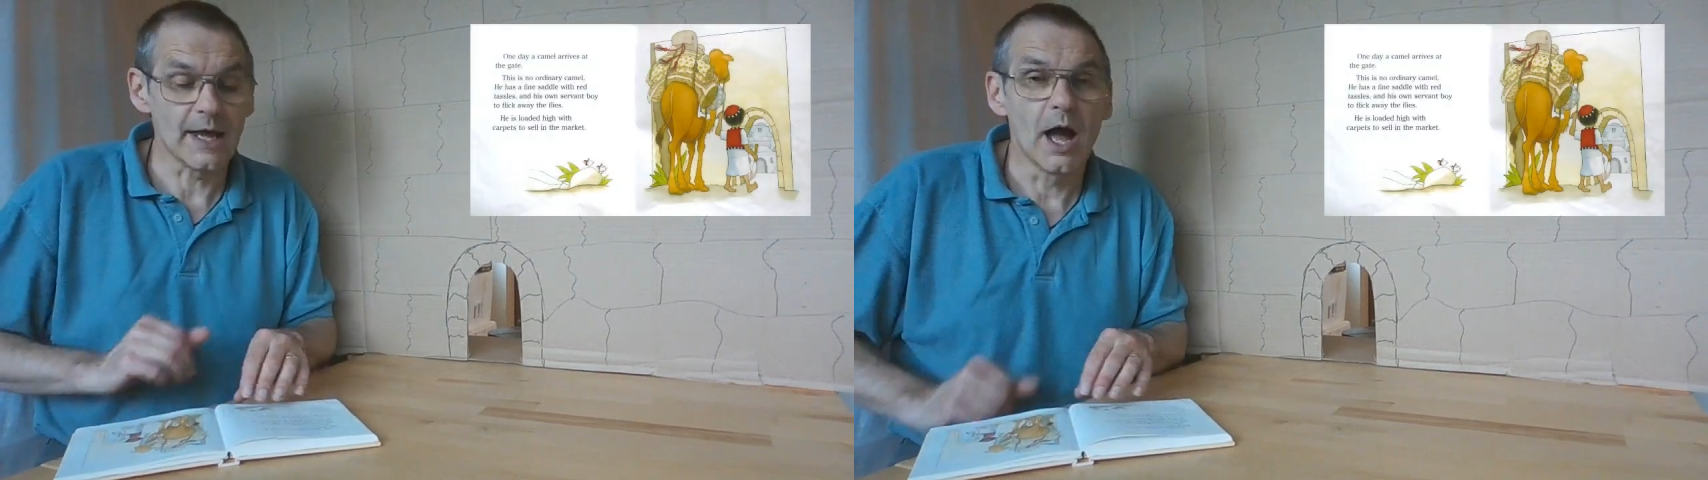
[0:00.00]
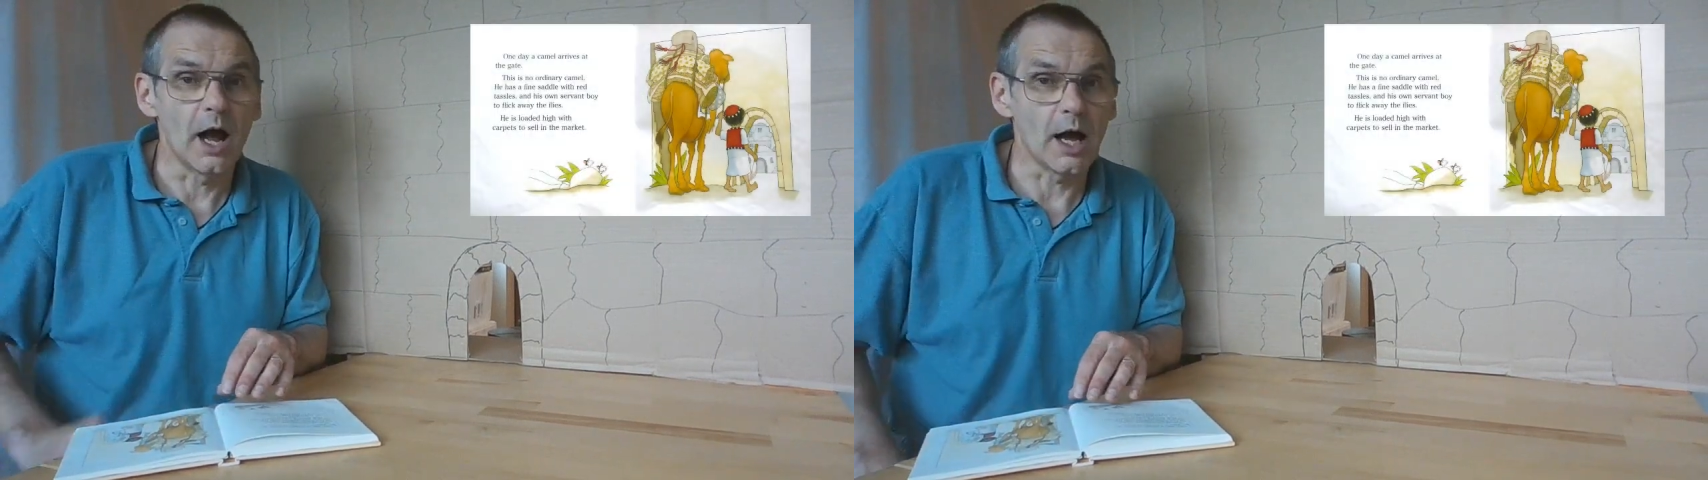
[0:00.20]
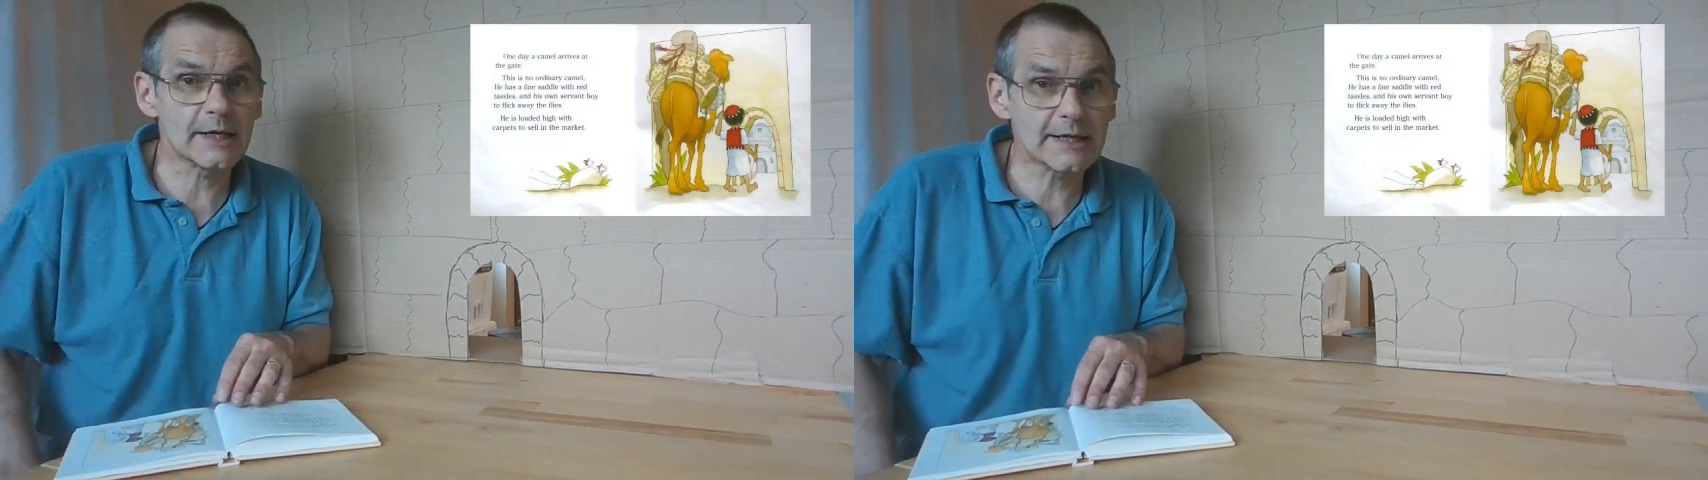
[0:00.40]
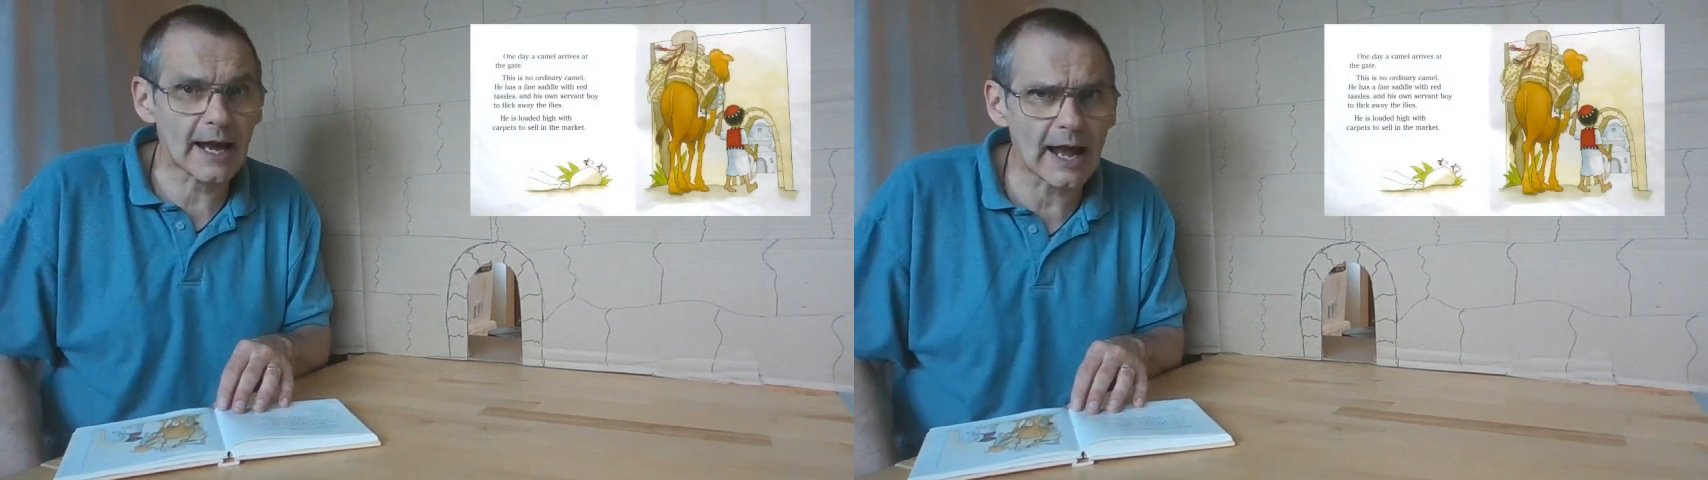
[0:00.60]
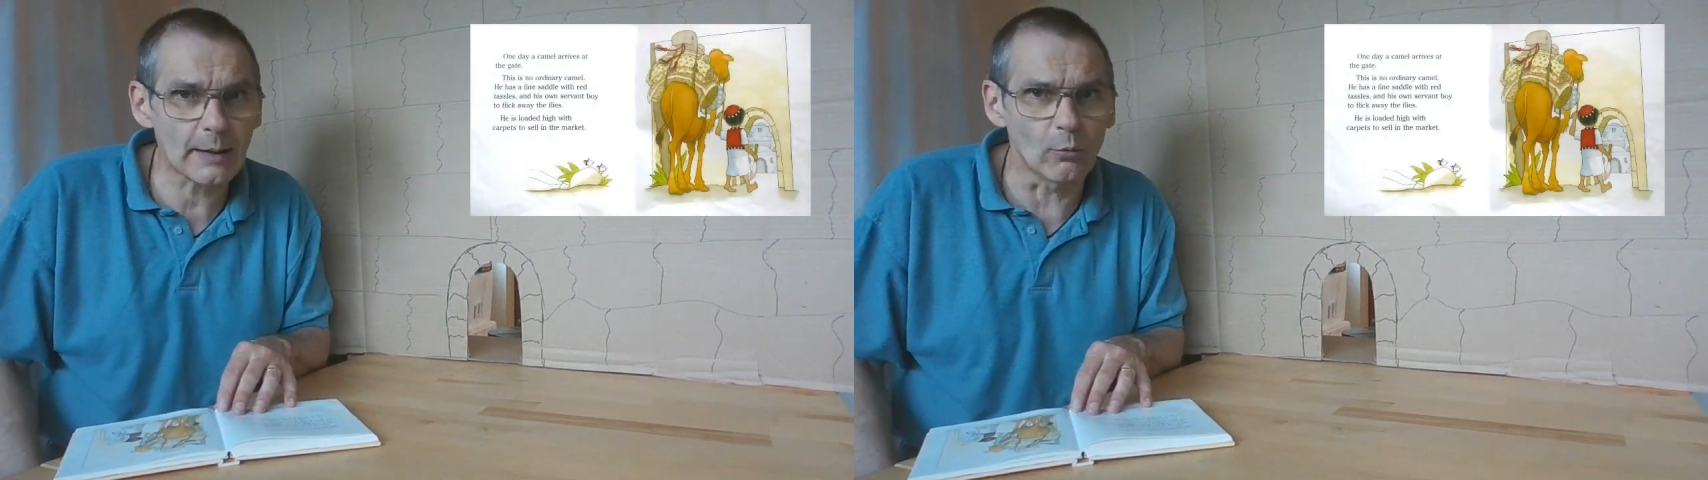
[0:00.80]
a
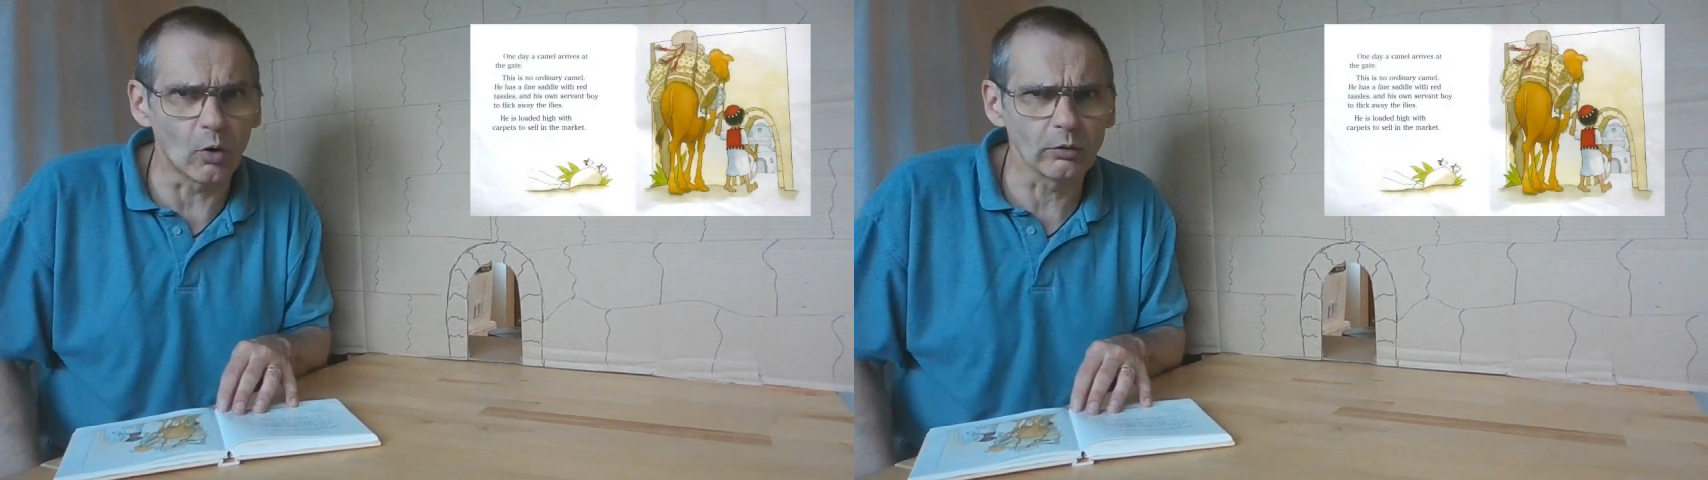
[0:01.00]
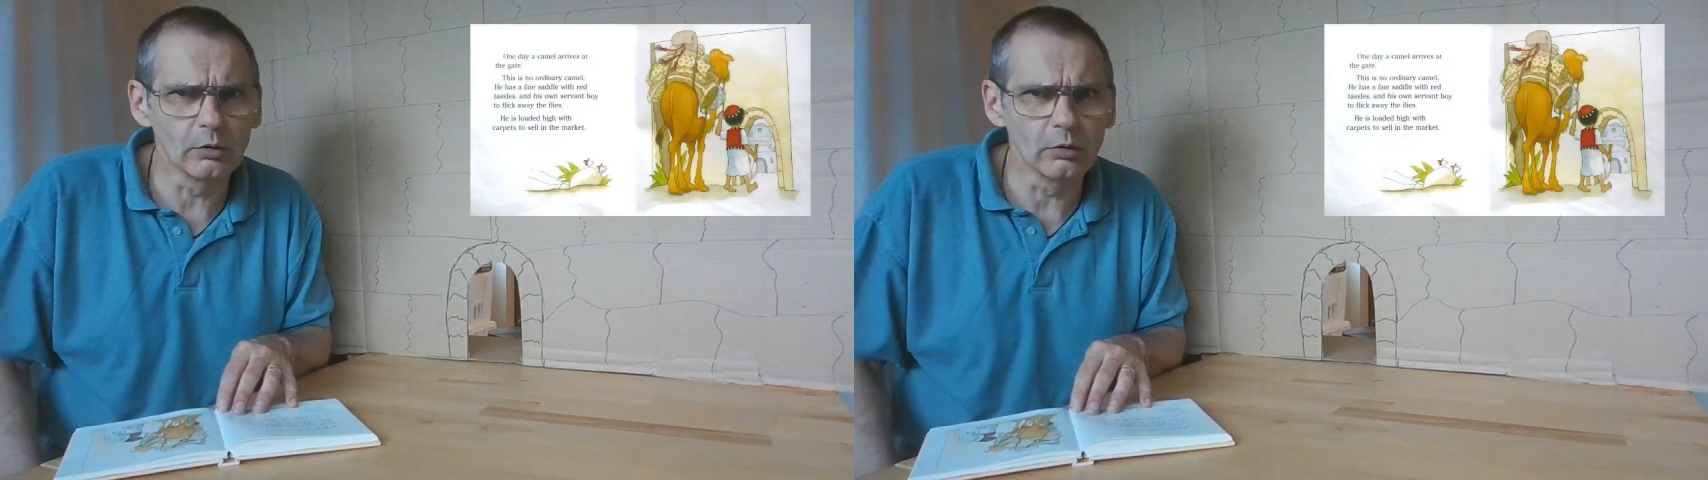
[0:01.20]
camel